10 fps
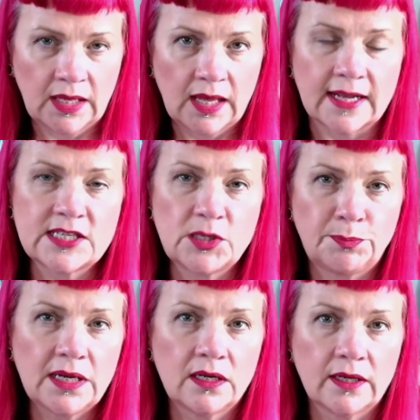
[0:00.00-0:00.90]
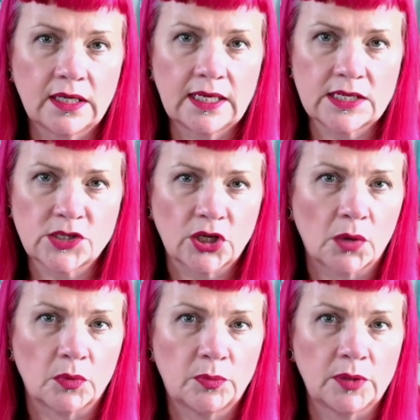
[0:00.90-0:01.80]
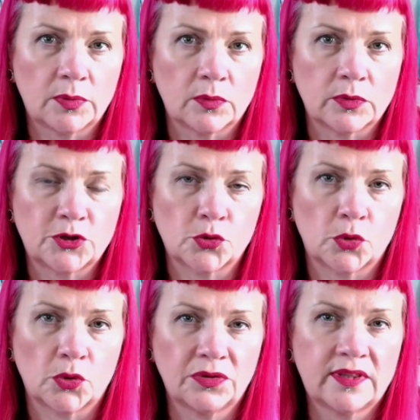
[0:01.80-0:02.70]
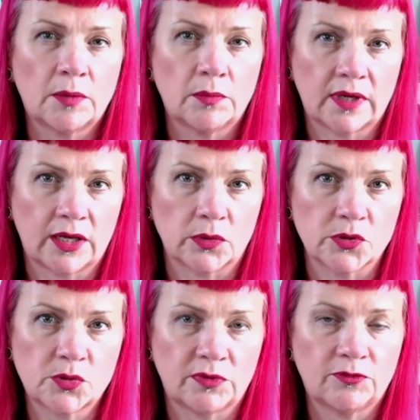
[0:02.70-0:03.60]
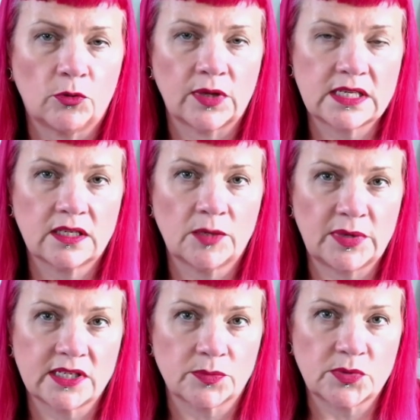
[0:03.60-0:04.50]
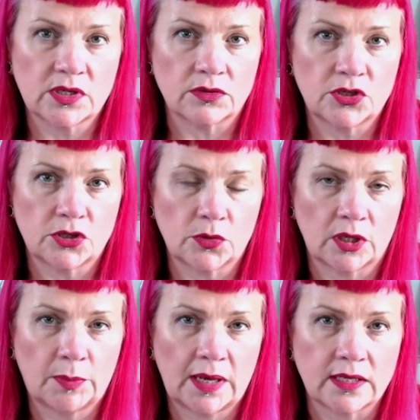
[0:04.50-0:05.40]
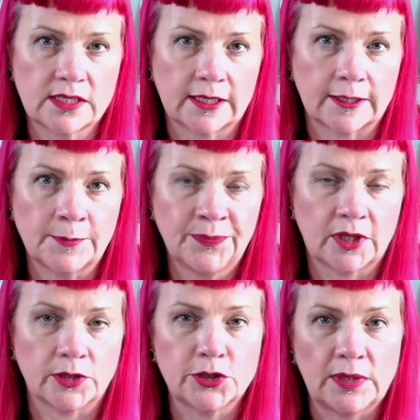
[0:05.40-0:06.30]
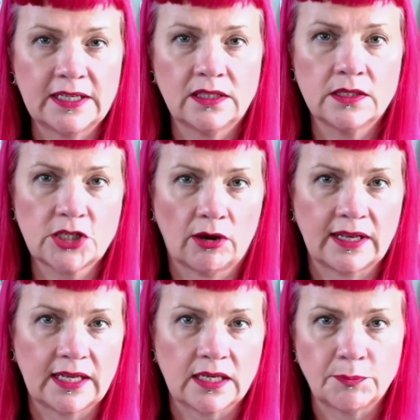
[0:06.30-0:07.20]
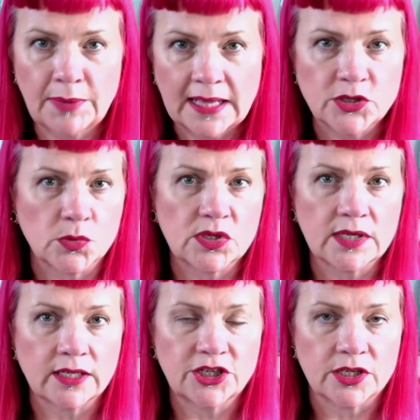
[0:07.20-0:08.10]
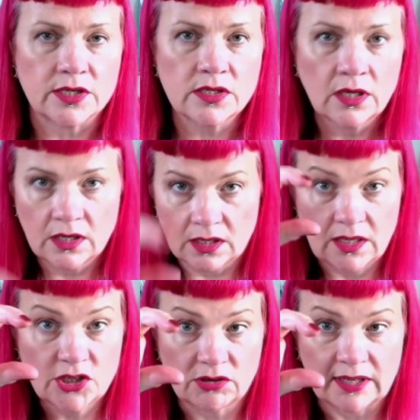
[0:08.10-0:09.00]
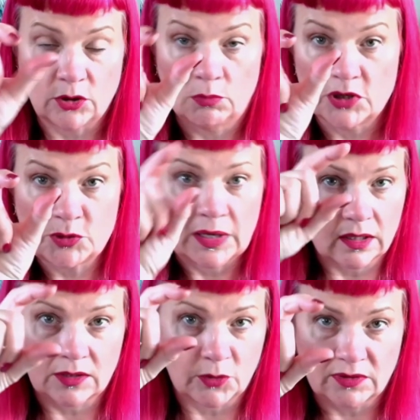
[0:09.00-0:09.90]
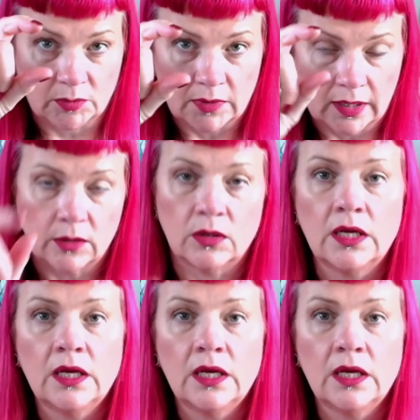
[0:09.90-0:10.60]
And it's a bit like years ago when people would draw thumbnails before they committed themselves to doing a painting. They do little tiny pencil sketches, literally not much bigger than your thumbnail,